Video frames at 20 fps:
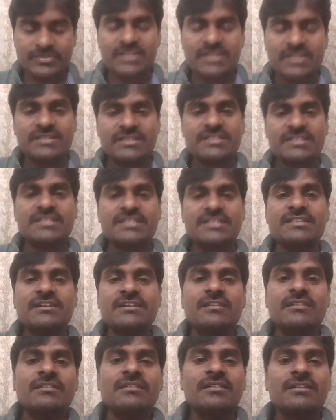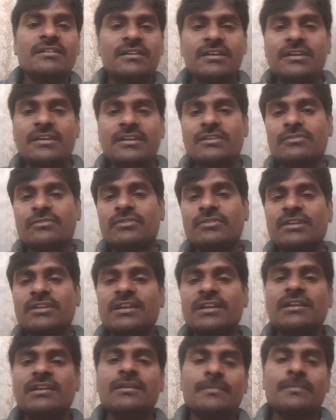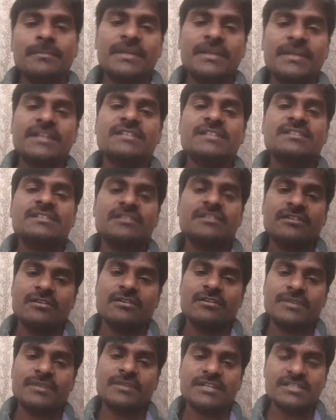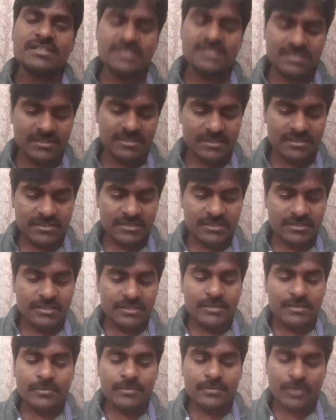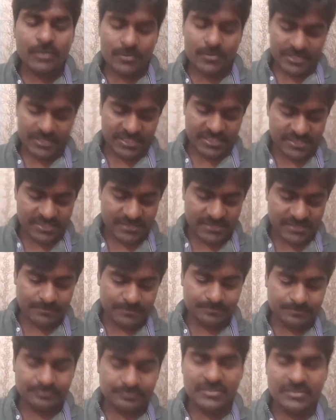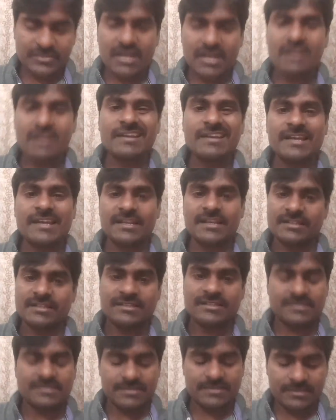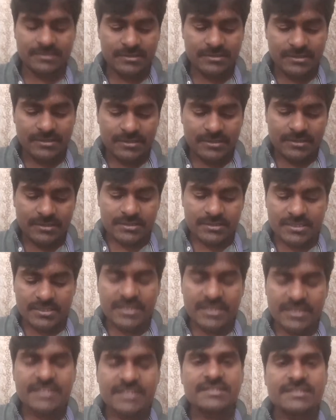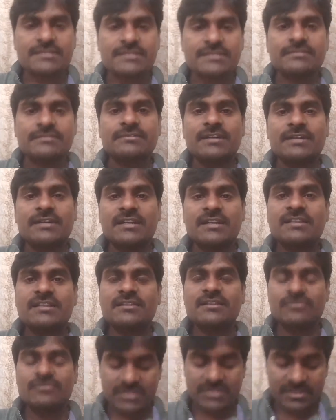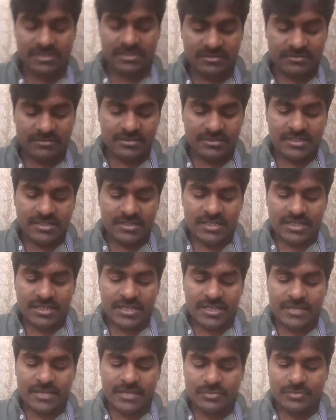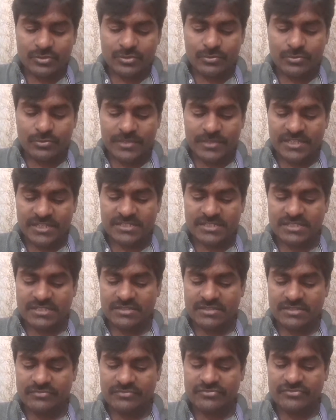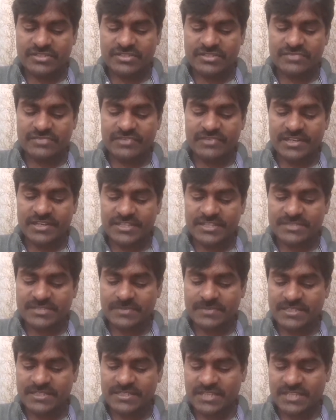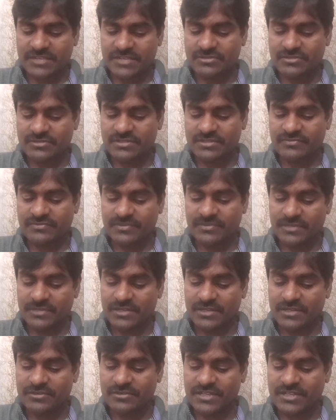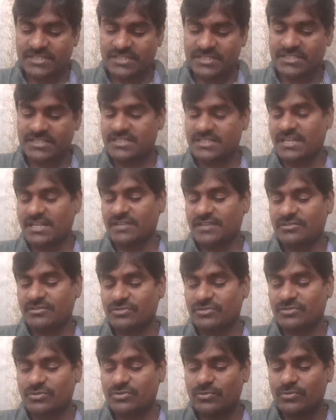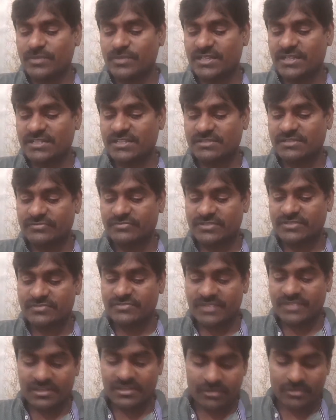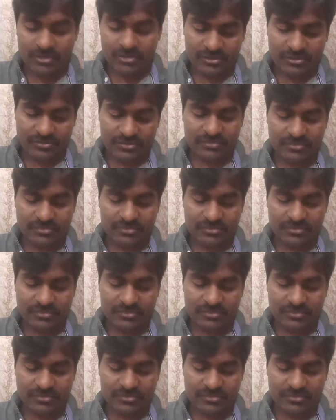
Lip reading: This is the total metals and non-metals properties or characters. Then next, another question, name two metals which will displace hydrogen from dilute acids and two metals which will not.